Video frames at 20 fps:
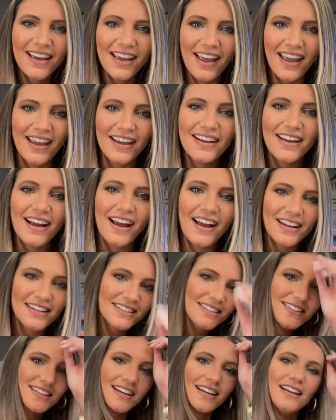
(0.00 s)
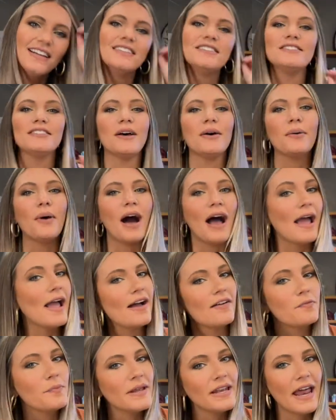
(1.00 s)
Hey guys, so I
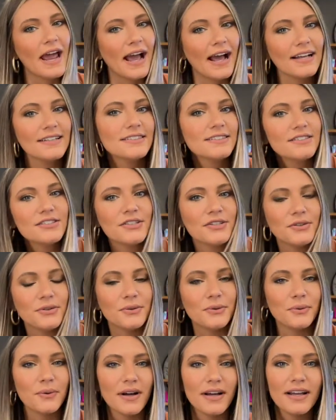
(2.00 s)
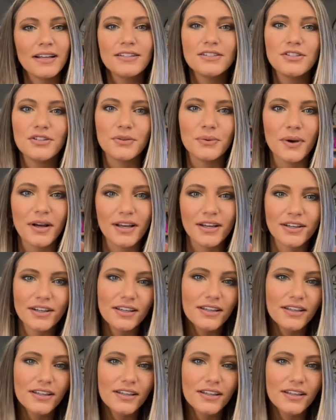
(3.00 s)
have been asked to do a